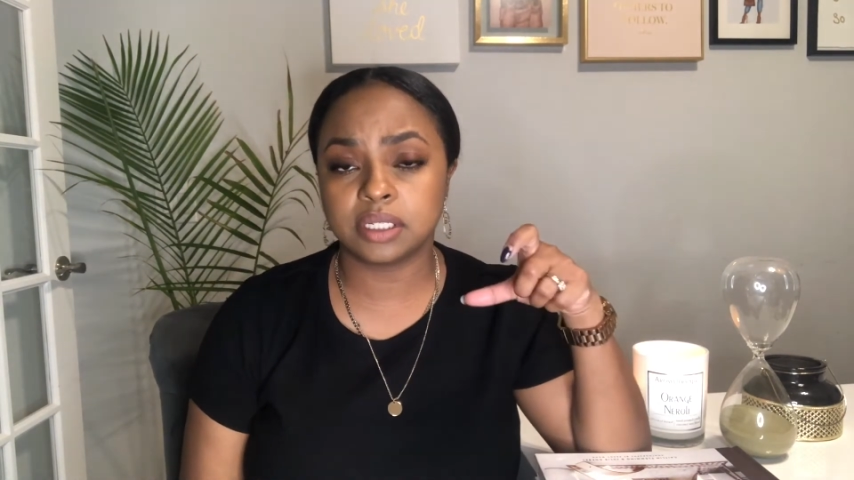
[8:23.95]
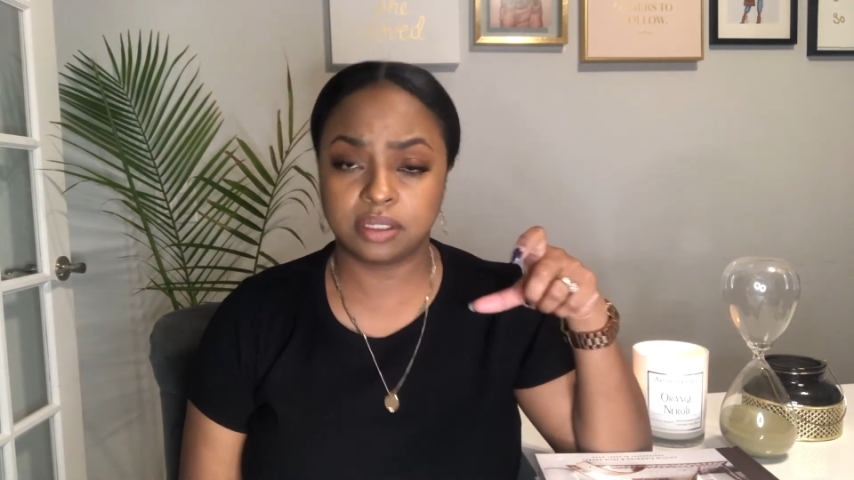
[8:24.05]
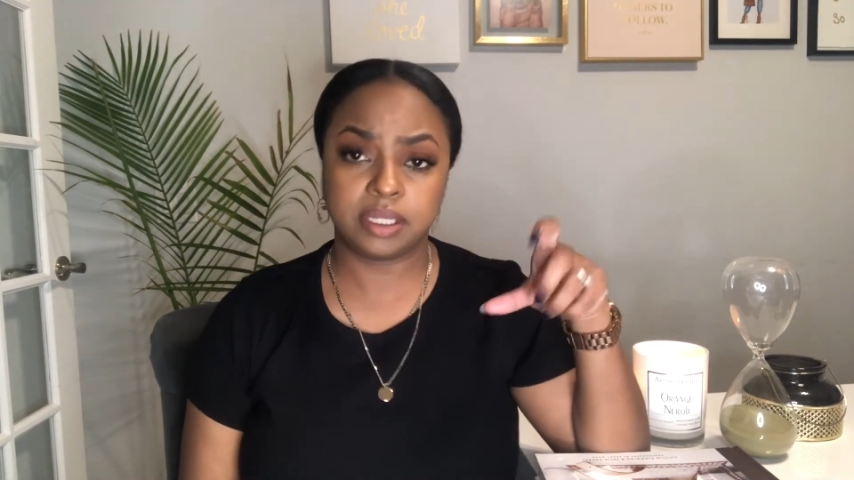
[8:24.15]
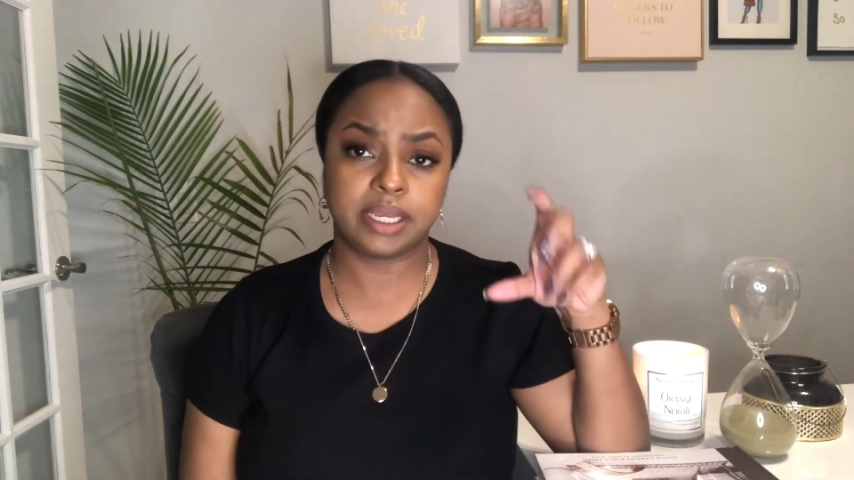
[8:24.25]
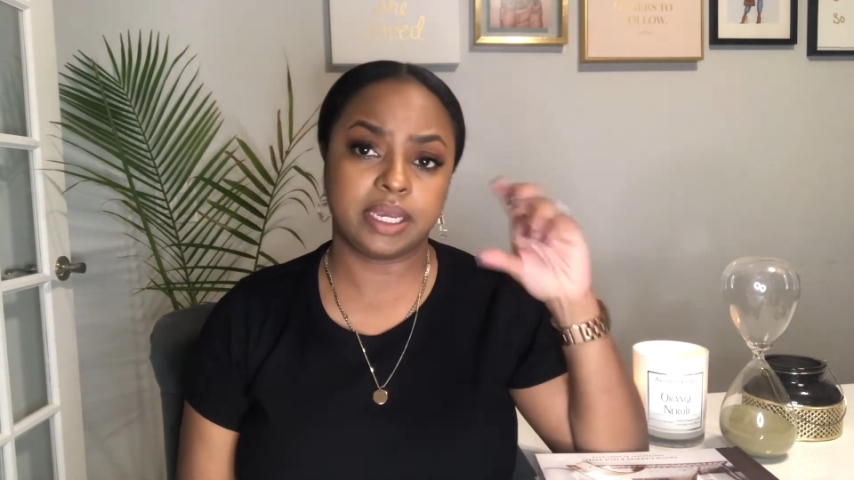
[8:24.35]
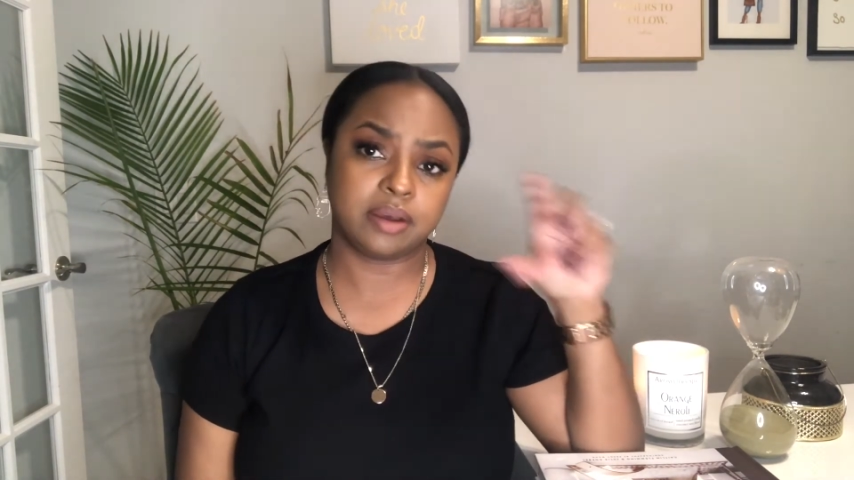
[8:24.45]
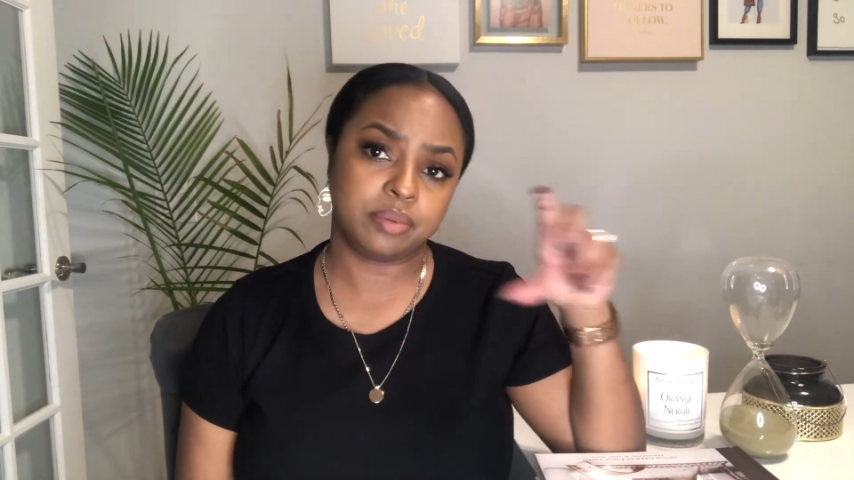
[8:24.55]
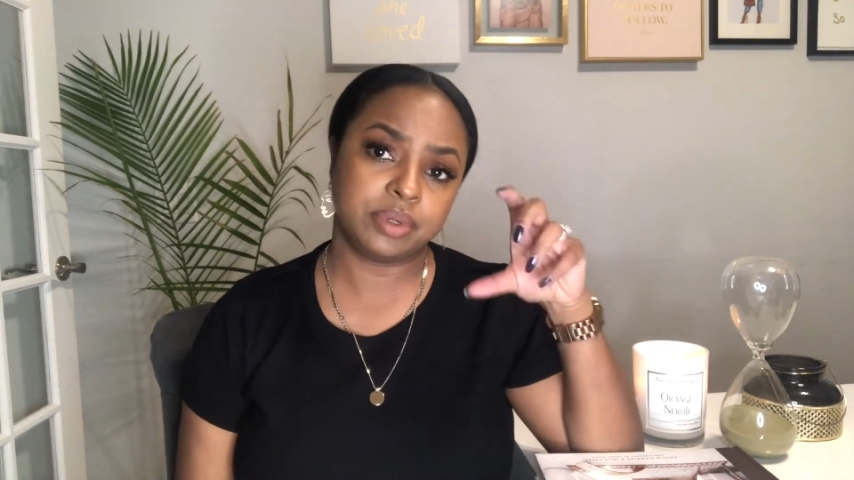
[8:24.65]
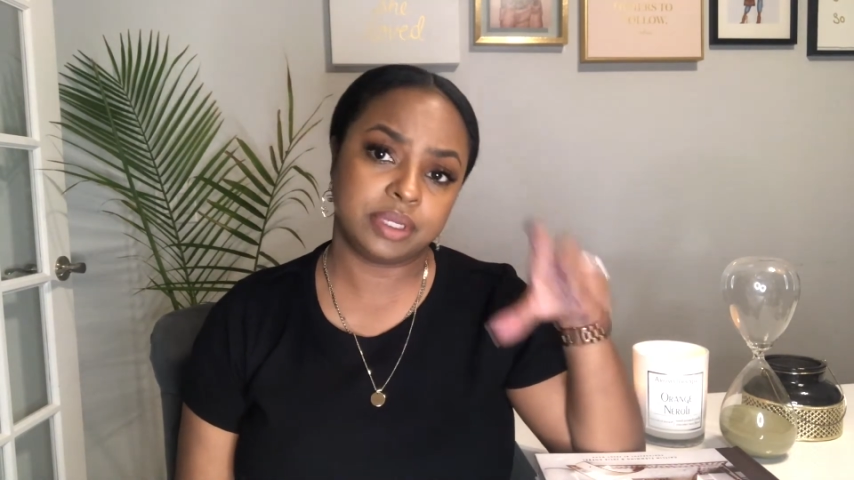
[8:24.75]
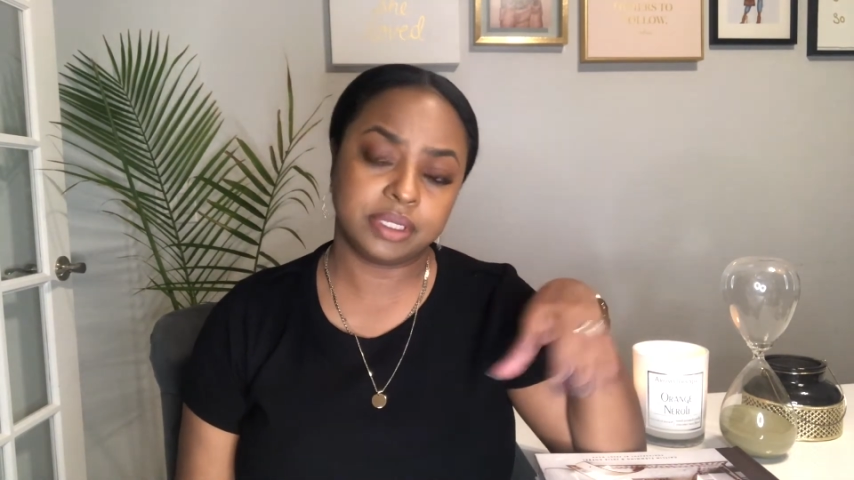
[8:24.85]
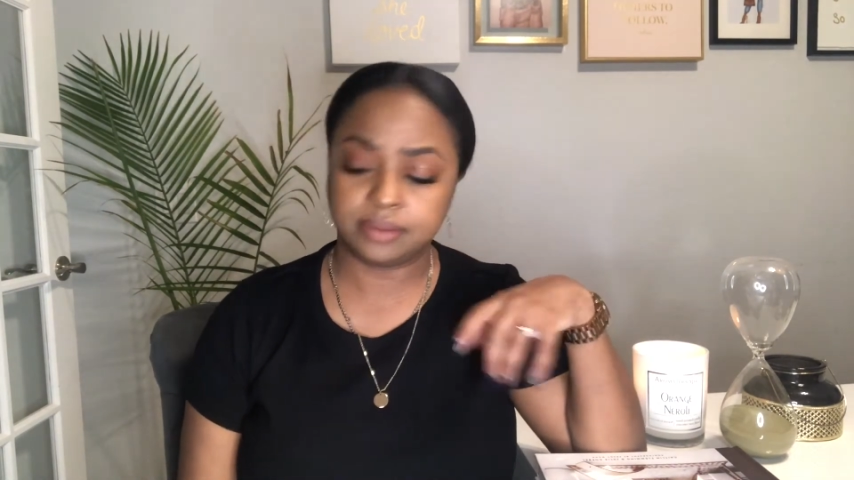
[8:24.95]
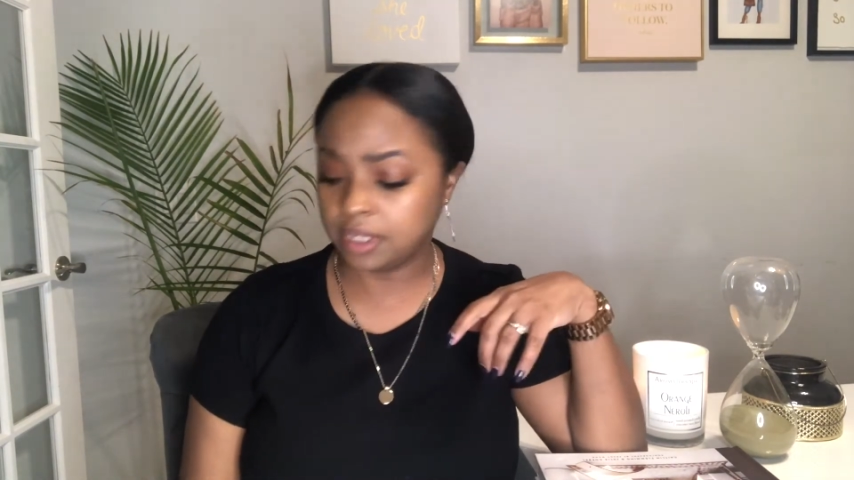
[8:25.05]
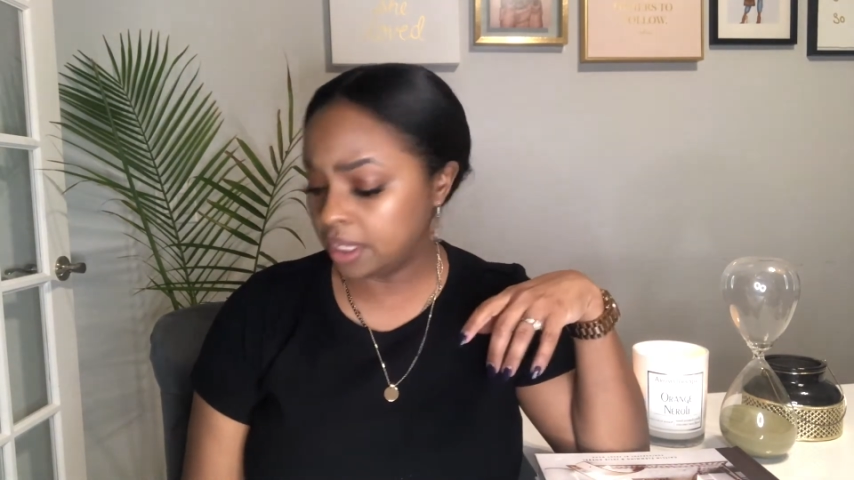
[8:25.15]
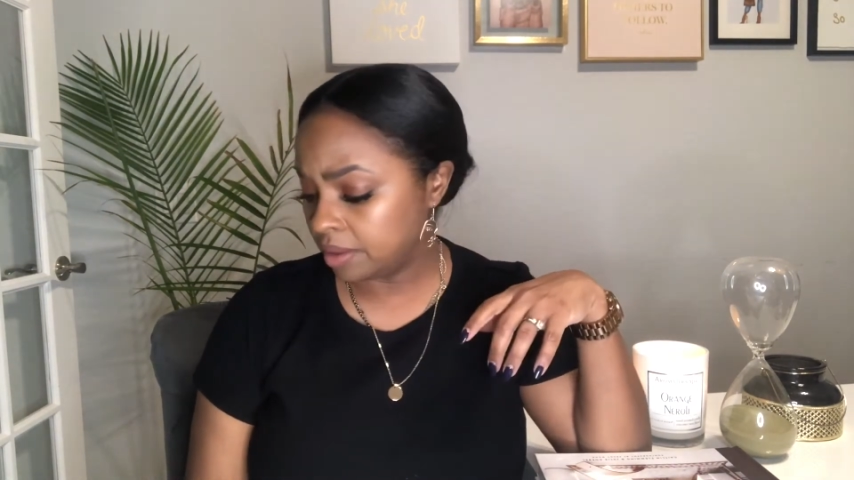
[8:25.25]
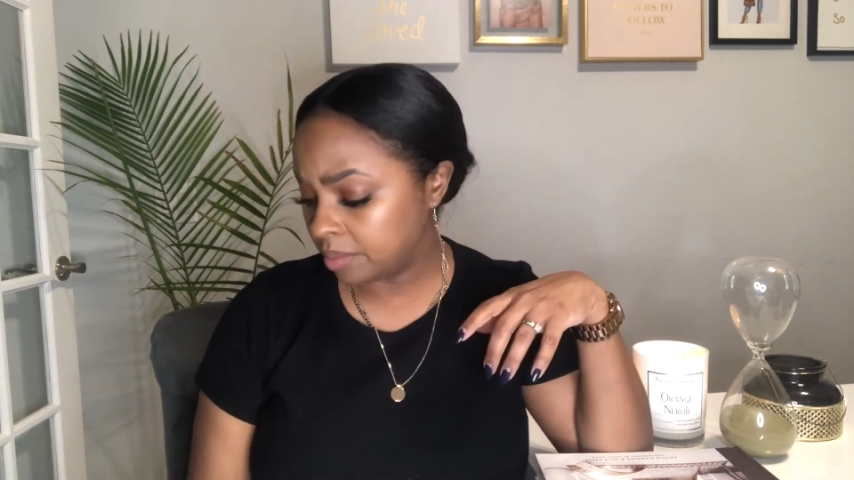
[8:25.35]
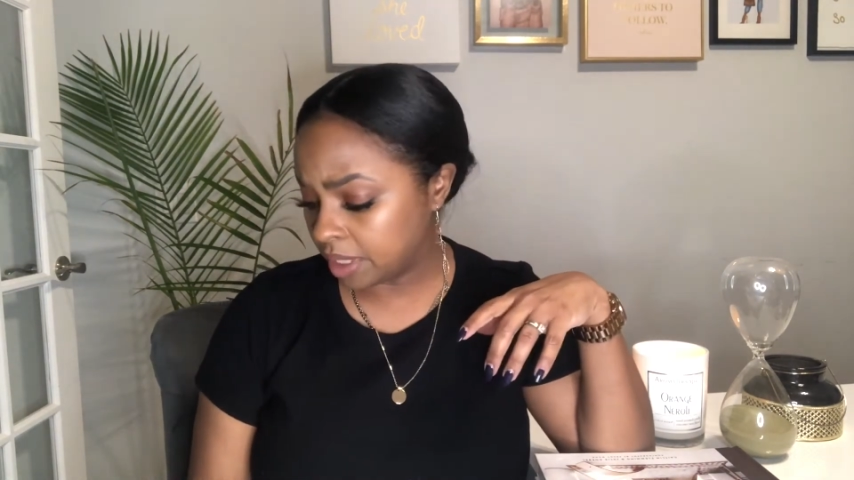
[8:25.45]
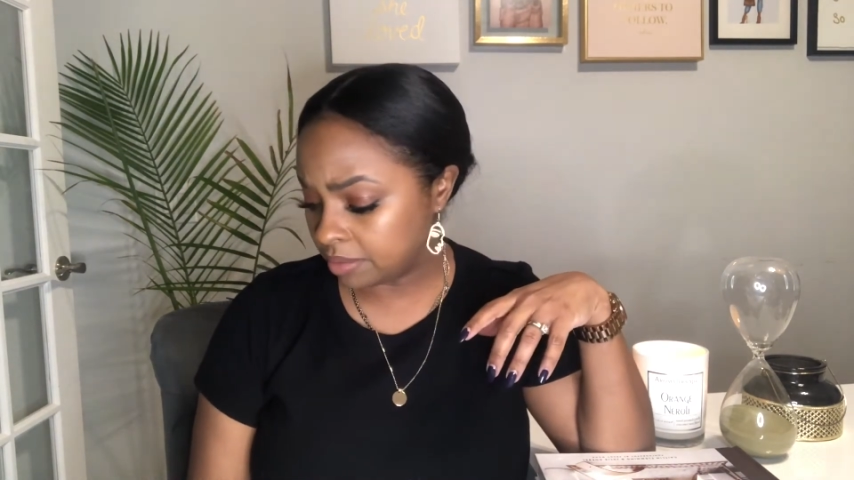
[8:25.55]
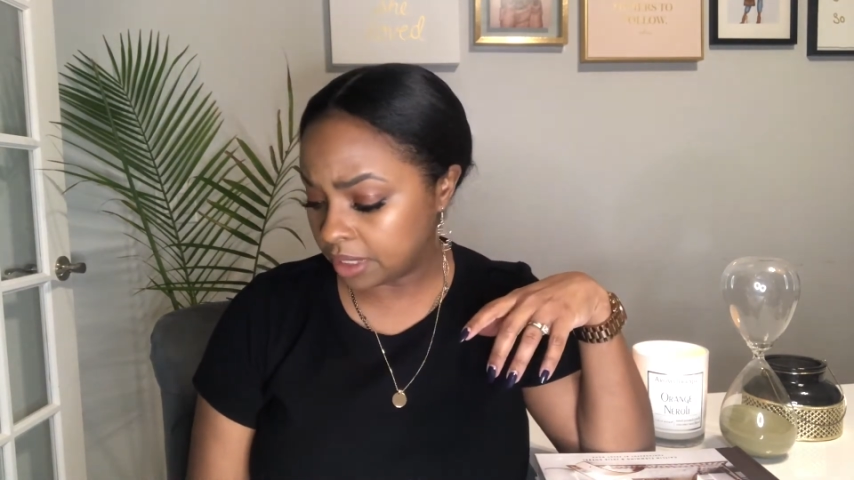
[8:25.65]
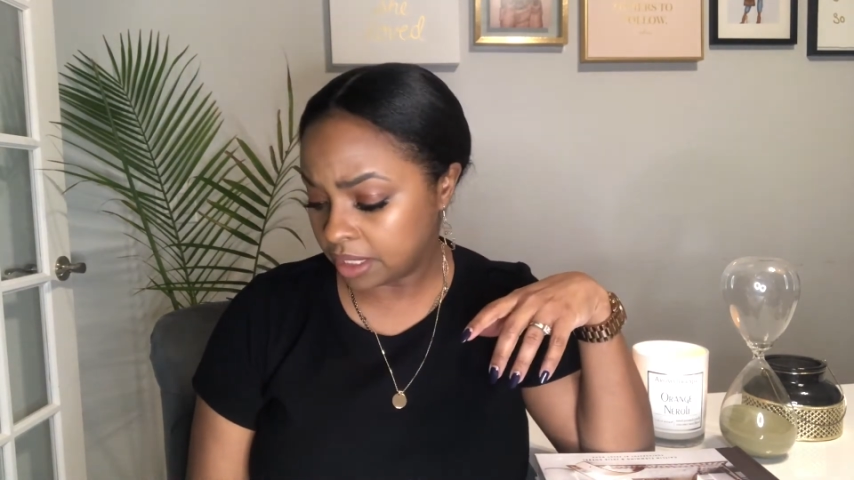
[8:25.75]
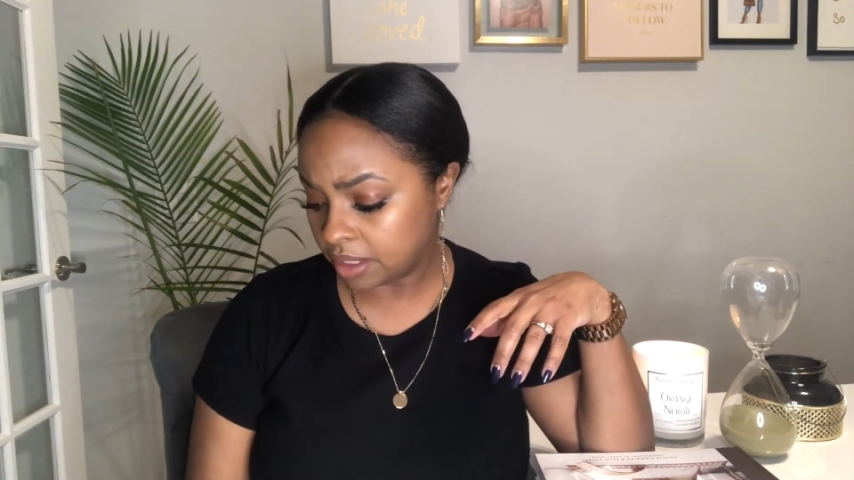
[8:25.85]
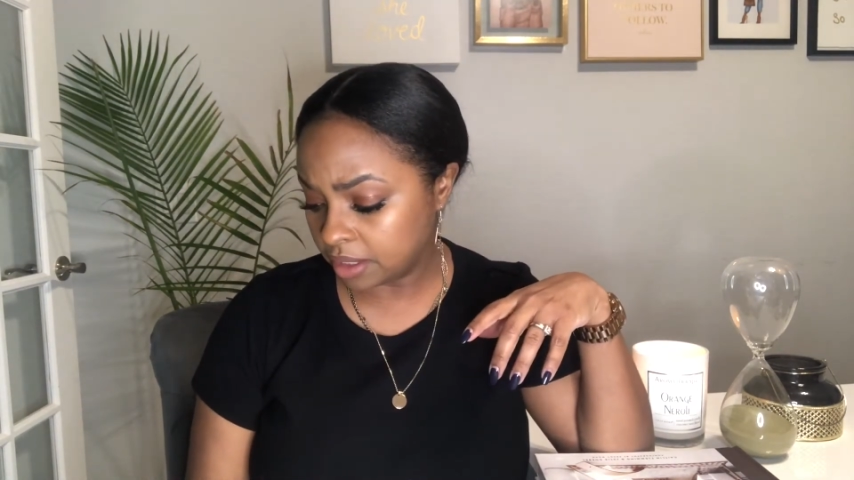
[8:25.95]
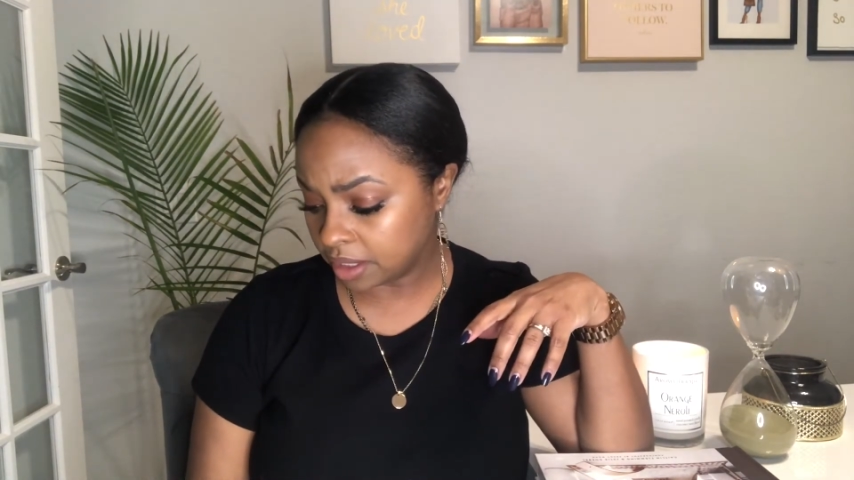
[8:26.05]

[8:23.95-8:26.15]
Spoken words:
Like I'll put maybe